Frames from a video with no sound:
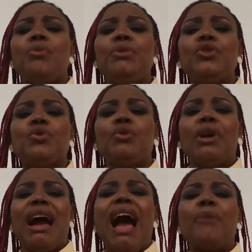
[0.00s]
coming
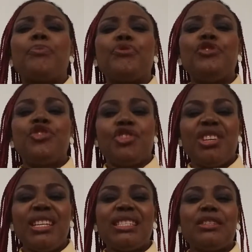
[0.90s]
to
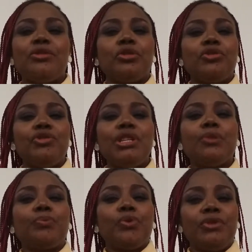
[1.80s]
appreciate your
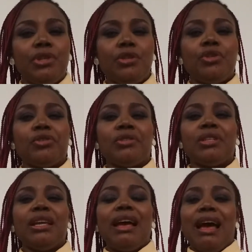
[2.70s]
unique position
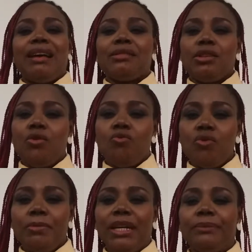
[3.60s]
as a
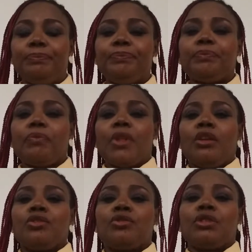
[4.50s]
woman.
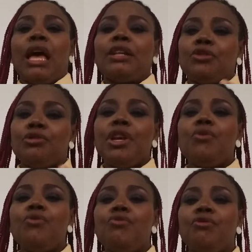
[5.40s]
Uh, today
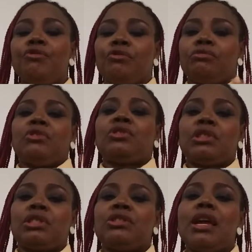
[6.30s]
we will
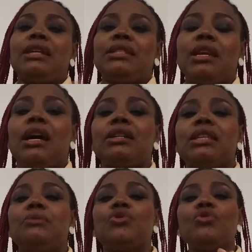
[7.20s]
try and take our
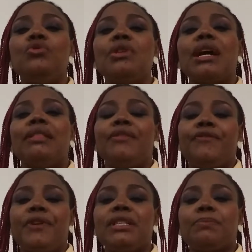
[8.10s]
time to look at the
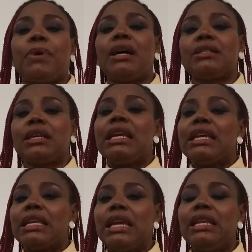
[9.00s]
first part,
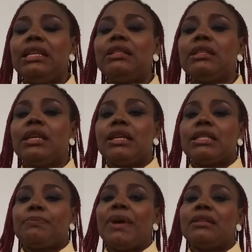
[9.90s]
gaining
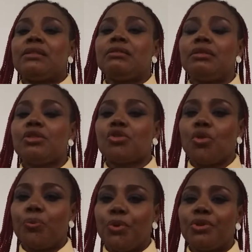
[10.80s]
spousal
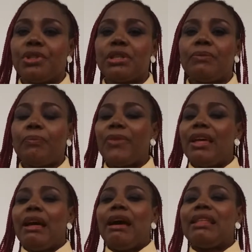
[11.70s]
support.
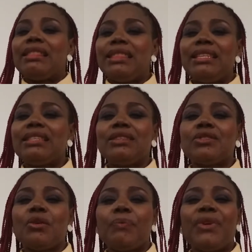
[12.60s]
This is
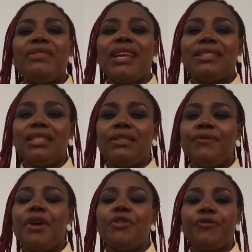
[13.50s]
something that is
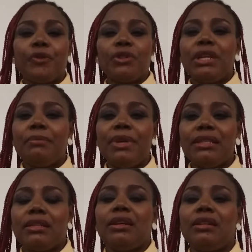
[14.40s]
very
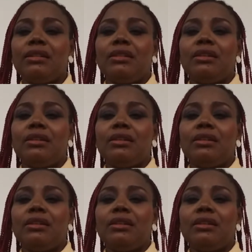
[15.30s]
fundamental